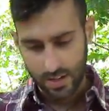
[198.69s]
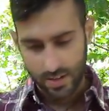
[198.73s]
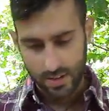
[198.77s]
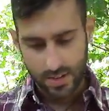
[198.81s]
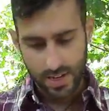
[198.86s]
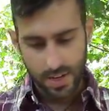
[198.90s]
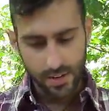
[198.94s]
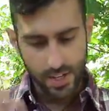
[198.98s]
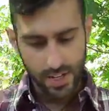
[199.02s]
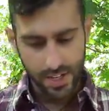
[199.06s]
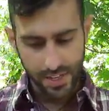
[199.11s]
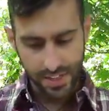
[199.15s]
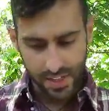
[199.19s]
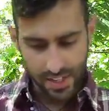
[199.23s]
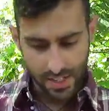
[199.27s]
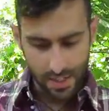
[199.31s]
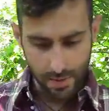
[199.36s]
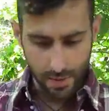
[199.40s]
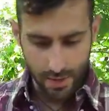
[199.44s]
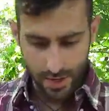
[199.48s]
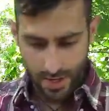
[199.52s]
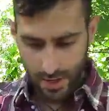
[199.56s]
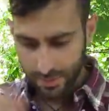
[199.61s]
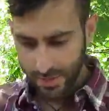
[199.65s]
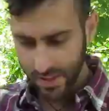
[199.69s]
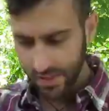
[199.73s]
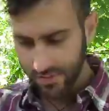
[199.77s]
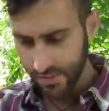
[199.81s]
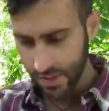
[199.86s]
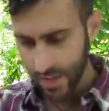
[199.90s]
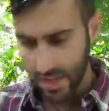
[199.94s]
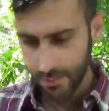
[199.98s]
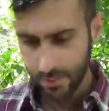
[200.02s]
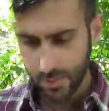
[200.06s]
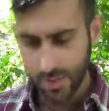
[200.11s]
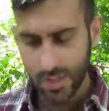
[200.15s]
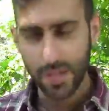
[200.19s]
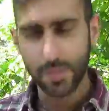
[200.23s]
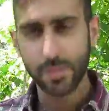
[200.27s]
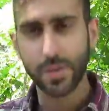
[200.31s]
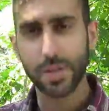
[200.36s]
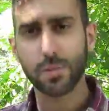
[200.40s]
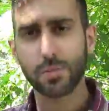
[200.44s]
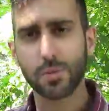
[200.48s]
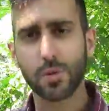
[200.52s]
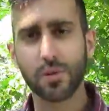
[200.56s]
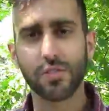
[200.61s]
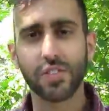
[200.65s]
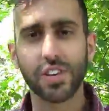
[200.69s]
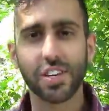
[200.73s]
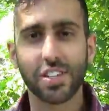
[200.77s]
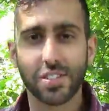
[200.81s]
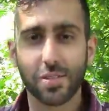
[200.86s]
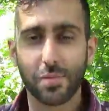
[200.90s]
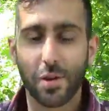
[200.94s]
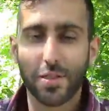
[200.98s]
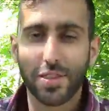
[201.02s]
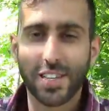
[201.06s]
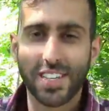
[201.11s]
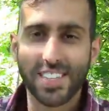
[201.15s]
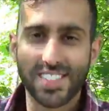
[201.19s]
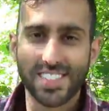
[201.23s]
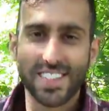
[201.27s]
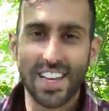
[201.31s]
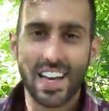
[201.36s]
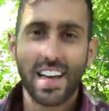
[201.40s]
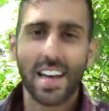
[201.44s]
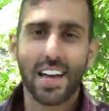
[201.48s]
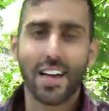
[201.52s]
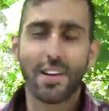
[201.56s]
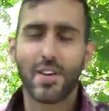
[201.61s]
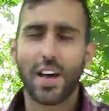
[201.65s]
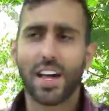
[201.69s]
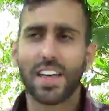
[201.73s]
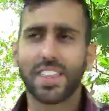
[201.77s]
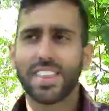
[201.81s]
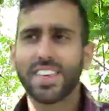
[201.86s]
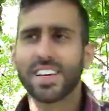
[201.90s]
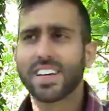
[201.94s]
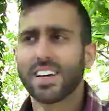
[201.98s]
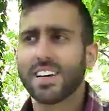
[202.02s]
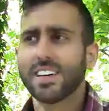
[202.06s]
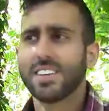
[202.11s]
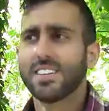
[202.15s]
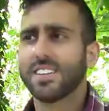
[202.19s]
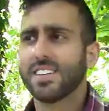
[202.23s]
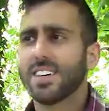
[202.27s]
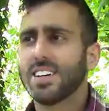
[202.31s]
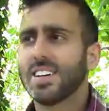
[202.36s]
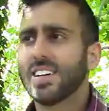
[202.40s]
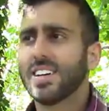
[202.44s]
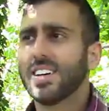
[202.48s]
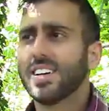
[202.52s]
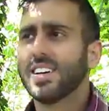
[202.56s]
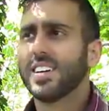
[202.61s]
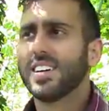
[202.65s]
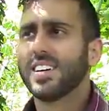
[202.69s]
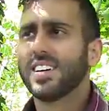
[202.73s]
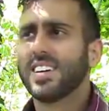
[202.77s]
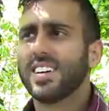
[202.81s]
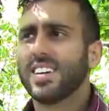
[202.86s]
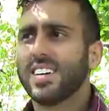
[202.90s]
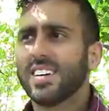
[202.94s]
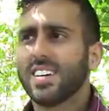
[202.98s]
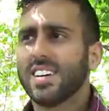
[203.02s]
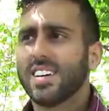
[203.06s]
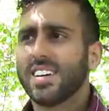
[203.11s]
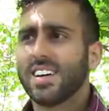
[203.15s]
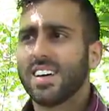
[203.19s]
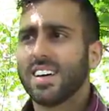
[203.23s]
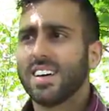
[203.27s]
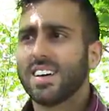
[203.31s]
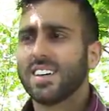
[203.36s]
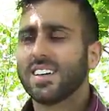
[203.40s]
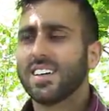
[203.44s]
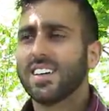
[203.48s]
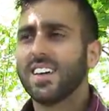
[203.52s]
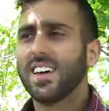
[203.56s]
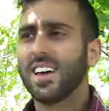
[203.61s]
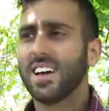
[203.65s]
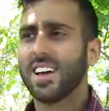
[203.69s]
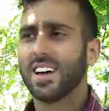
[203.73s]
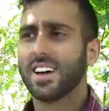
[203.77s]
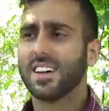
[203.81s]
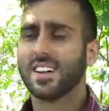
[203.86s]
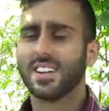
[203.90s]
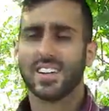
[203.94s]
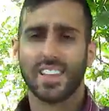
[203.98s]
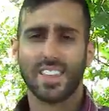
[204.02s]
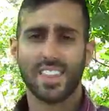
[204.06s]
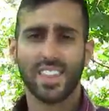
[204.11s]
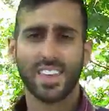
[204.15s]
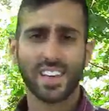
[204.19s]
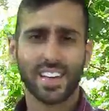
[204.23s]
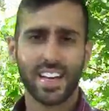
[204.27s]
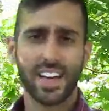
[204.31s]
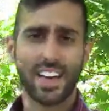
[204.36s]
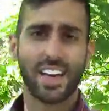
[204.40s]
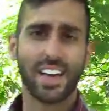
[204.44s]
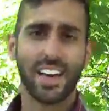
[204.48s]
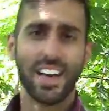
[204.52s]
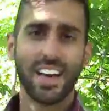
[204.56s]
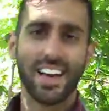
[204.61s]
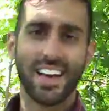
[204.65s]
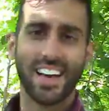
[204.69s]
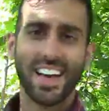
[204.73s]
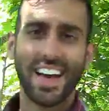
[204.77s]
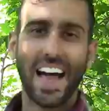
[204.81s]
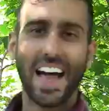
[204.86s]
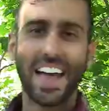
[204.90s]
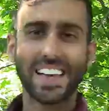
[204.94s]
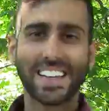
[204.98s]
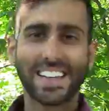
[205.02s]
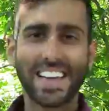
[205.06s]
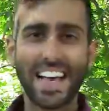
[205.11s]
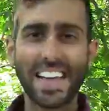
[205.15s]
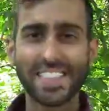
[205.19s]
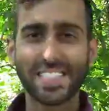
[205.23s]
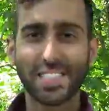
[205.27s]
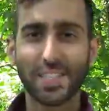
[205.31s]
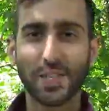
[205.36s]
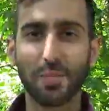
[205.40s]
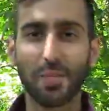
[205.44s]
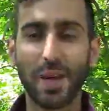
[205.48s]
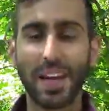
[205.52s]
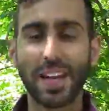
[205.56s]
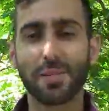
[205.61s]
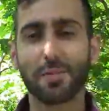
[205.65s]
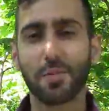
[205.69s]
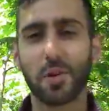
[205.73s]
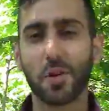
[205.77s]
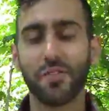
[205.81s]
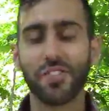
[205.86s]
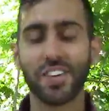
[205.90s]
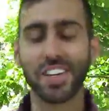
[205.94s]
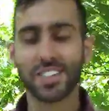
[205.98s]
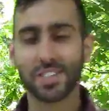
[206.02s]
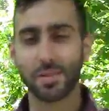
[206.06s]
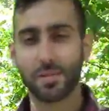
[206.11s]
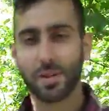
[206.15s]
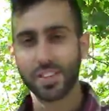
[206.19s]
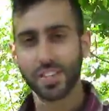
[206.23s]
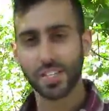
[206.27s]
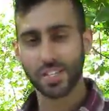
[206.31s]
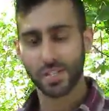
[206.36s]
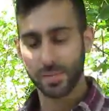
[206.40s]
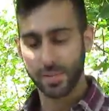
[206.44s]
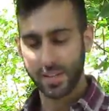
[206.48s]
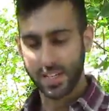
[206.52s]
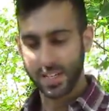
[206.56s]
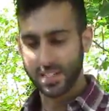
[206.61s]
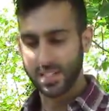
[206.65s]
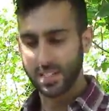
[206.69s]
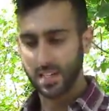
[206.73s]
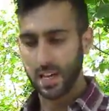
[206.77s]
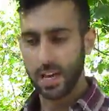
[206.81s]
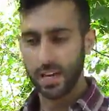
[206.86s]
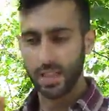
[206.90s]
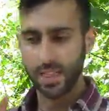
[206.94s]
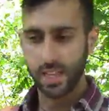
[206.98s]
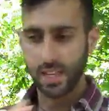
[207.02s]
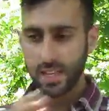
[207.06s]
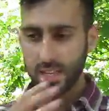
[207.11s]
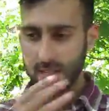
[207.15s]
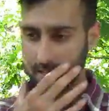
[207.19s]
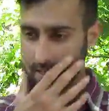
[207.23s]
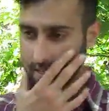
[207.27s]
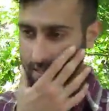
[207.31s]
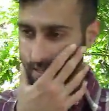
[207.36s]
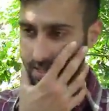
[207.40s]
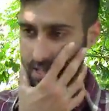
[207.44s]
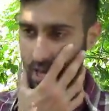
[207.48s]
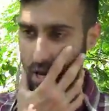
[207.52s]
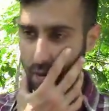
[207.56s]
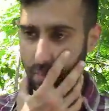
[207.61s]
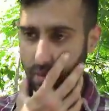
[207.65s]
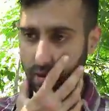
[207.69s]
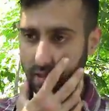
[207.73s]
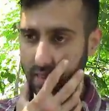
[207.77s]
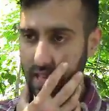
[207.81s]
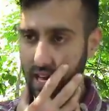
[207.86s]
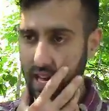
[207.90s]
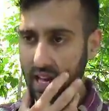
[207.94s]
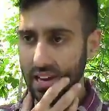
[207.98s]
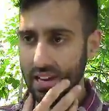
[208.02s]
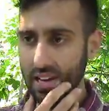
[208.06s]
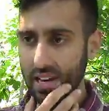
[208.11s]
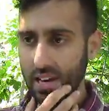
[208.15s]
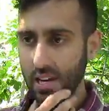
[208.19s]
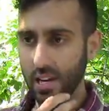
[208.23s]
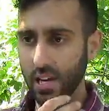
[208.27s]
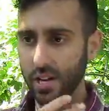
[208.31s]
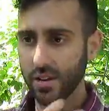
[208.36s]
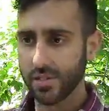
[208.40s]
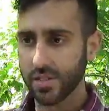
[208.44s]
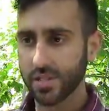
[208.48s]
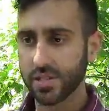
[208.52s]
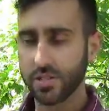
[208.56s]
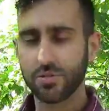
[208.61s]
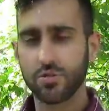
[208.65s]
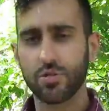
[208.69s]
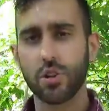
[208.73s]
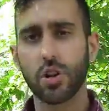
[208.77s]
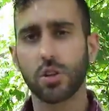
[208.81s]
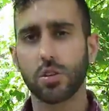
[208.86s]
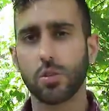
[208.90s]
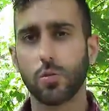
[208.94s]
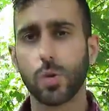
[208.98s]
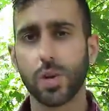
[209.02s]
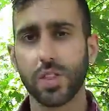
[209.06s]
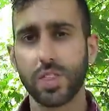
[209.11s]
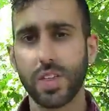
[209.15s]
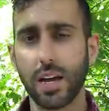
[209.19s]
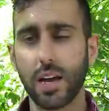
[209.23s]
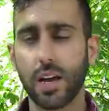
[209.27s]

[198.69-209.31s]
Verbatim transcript: now that I think about it, I'm, def- I'm gonna make more videos about this. I, I think I, yeah, I think I, I get to make more videos about this because I think it's a topic that a lot of us struggle with.